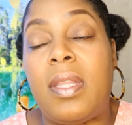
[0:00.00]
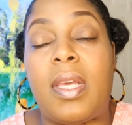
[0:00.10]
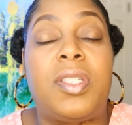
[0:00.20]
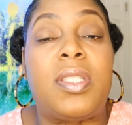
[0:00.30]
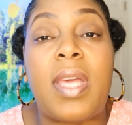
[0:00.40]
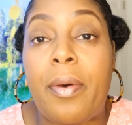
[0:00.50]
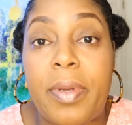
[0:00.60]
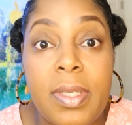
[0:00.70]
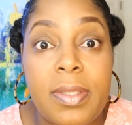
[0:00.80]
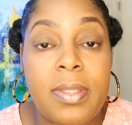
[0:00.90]
that's just how
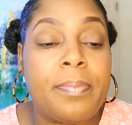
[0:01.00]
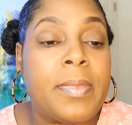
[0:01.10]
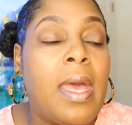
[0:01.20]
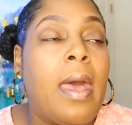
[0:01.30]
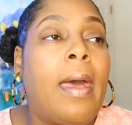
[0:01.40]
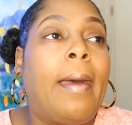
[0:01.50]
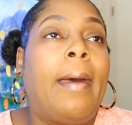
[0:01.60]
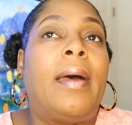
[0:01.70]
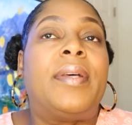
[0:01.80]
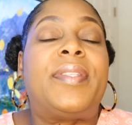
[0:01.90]
it is
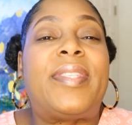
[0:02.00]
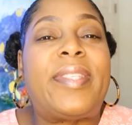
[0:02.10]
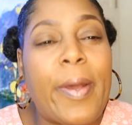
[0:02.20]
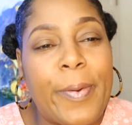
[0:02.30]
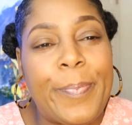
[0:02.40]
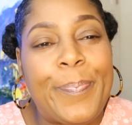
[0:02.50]
so